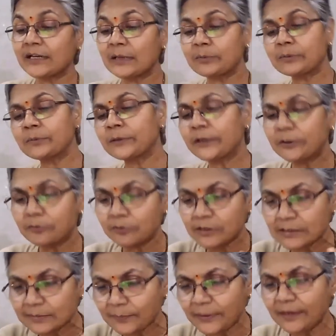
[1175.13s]
Everybody could
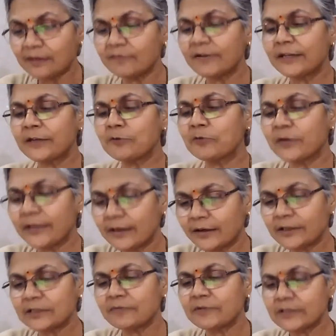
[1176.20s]
speak very good
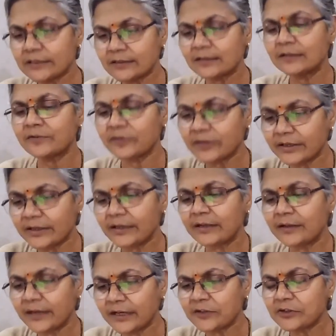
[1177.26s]
English, which is literary
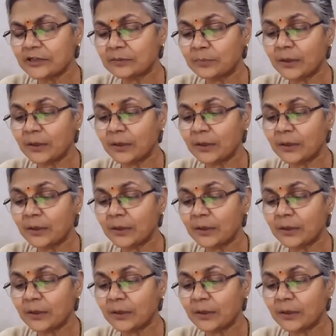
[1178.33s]
in nature.